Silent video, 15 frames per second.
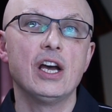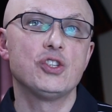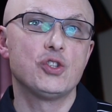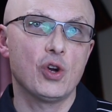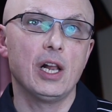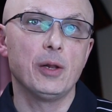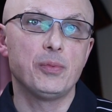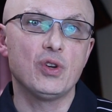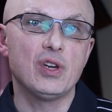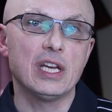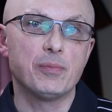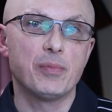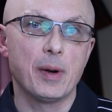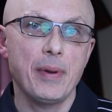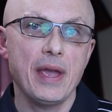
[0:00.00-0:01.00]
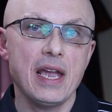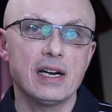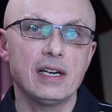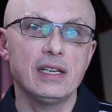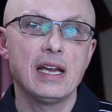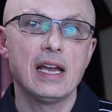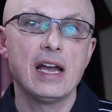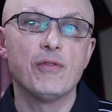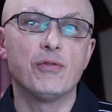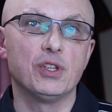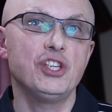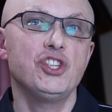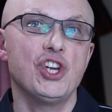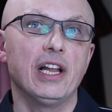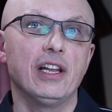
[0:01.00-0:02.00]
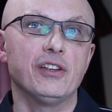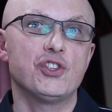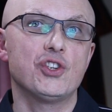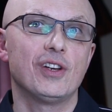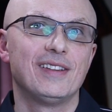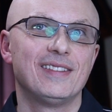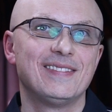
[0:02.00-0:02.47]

to help you get prepared for the challenge.